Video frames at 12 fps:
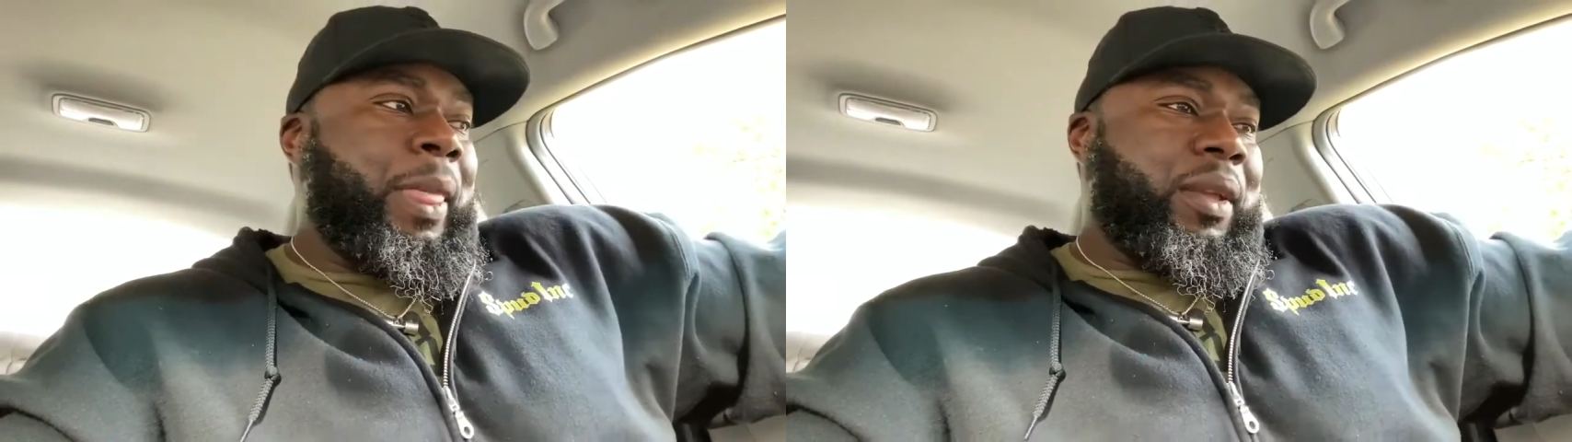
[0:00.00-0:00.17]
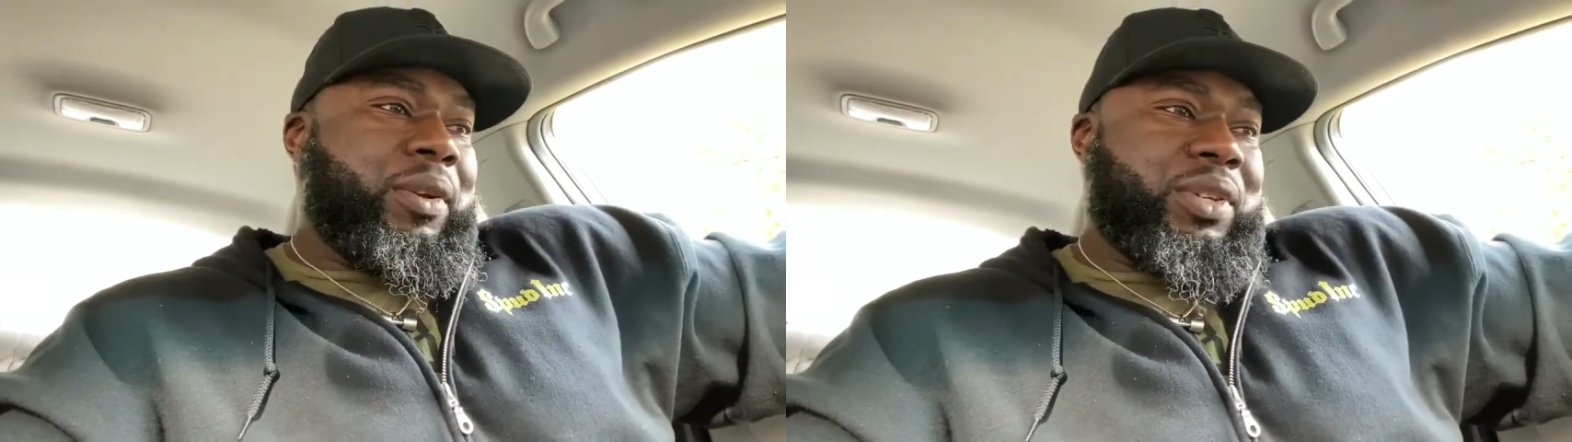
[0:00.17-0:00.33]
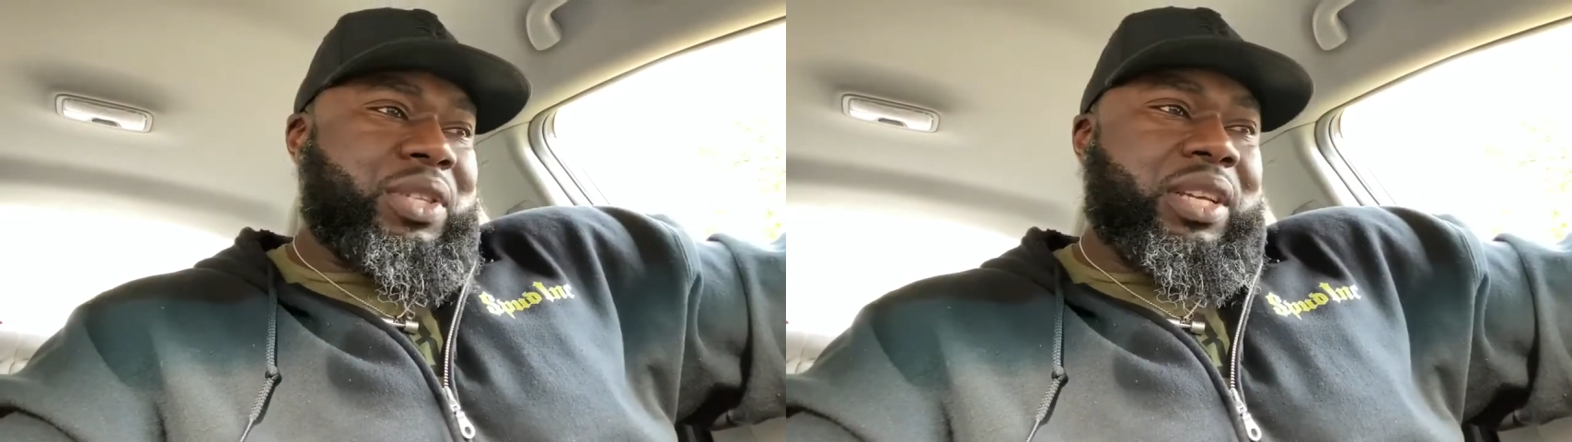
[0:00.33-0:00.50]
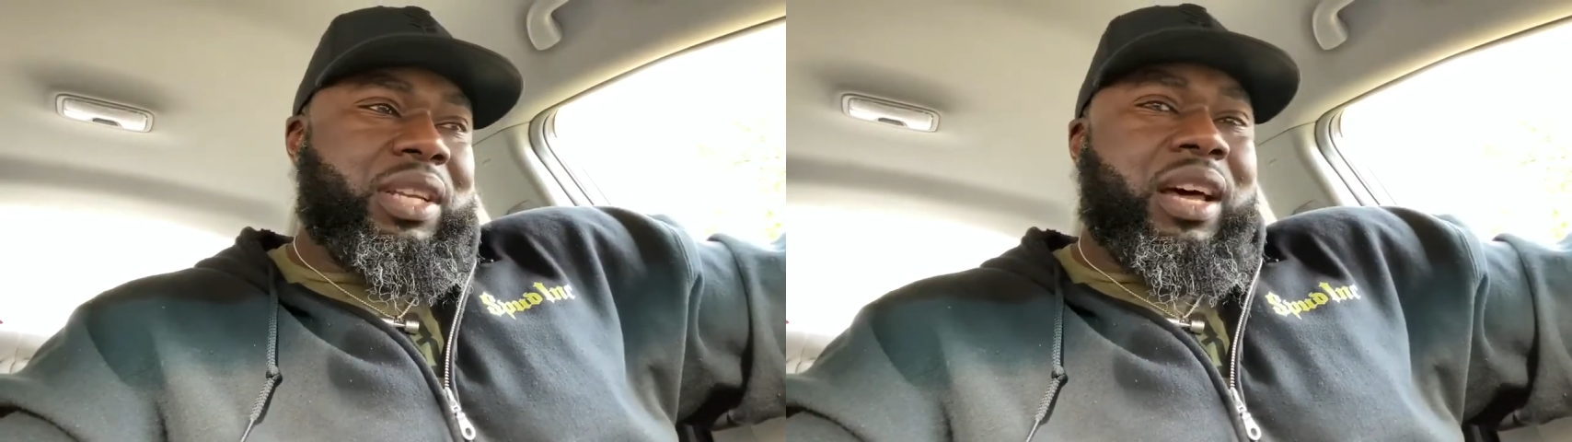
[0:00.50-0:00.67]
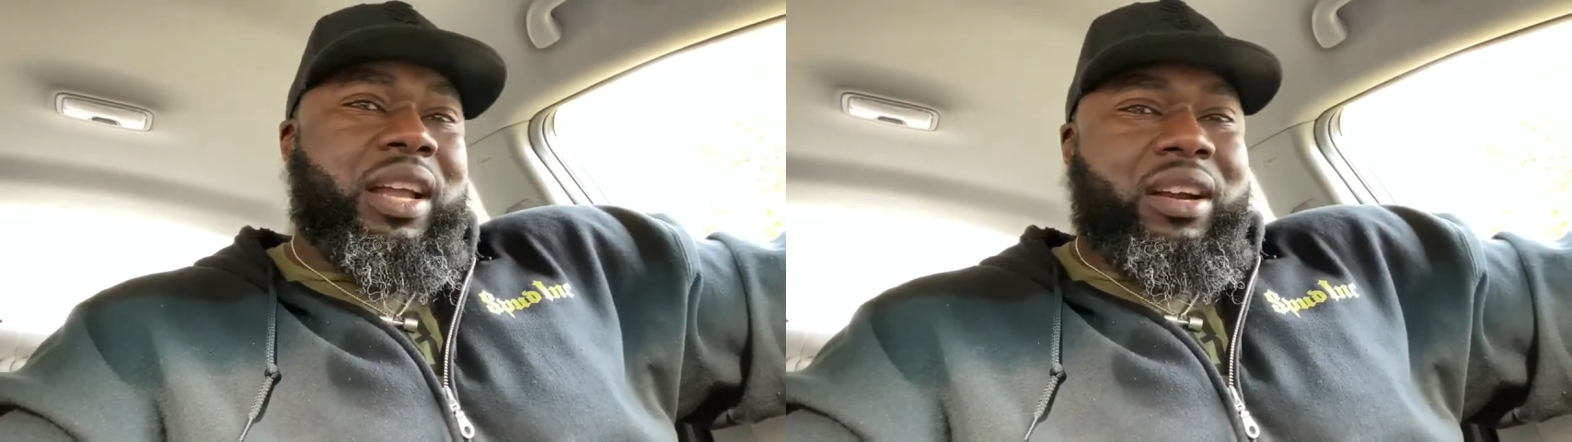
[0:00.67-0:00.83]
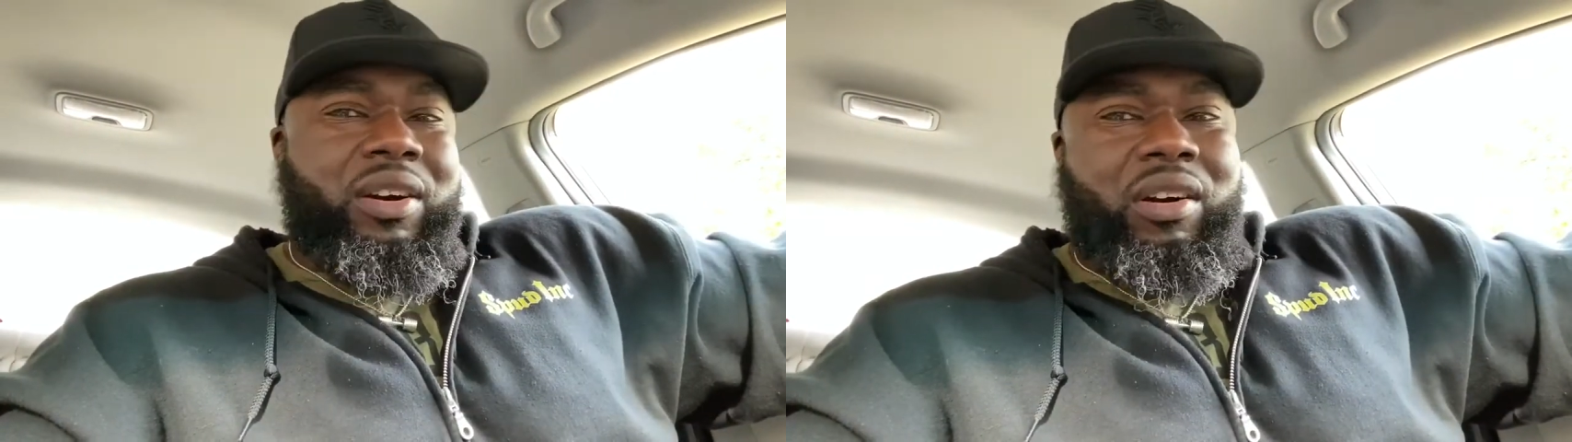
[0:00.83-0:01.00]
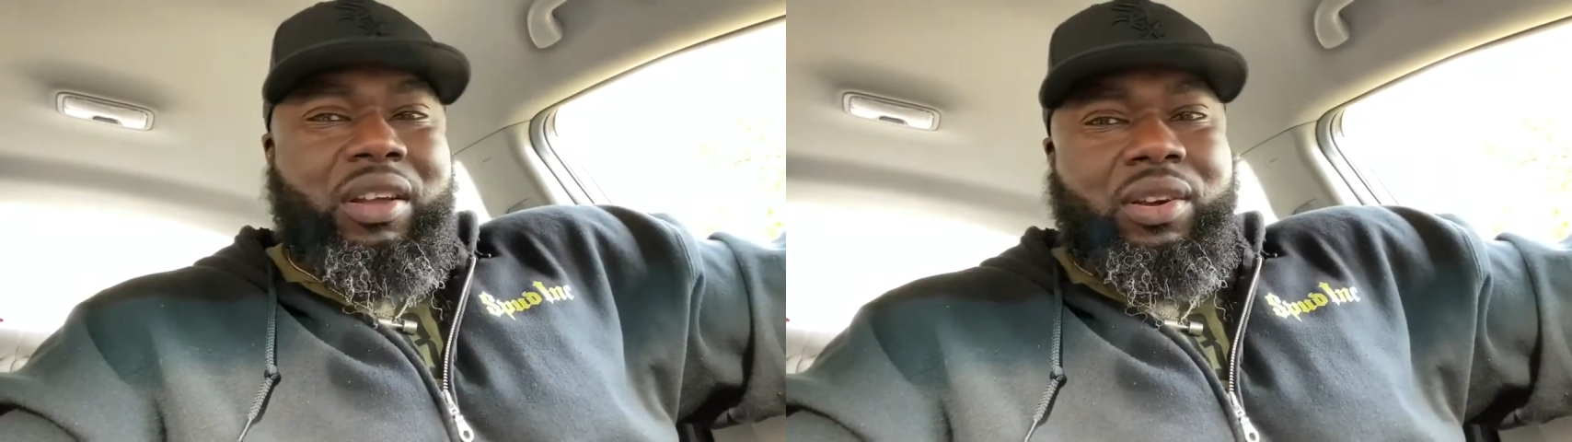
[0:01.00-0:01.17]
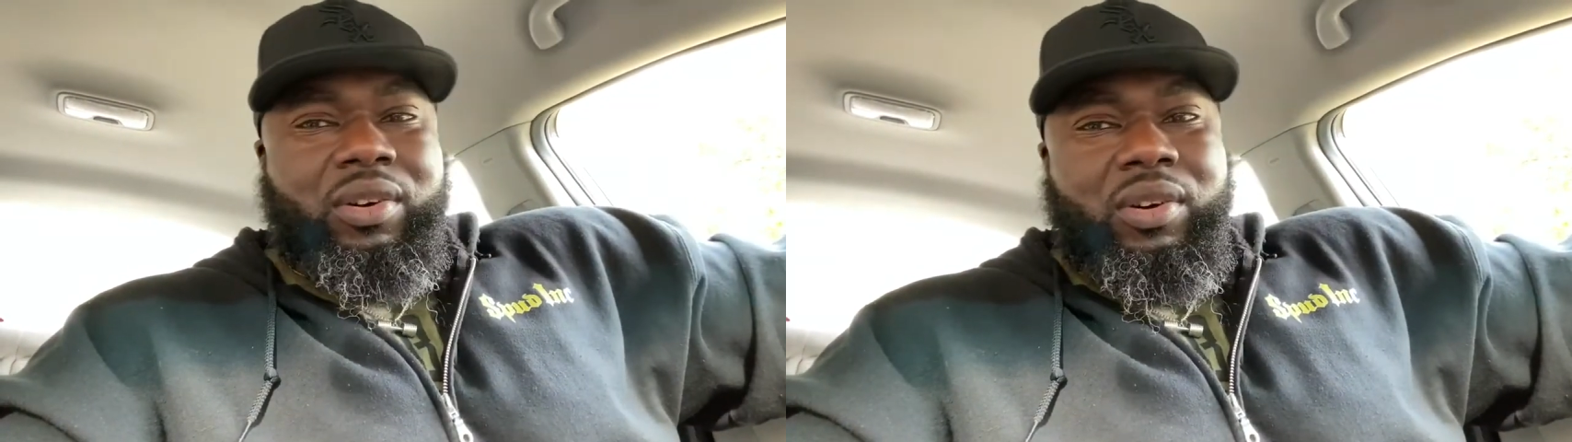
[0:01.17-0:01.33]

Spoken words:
You'll see a lot of cardio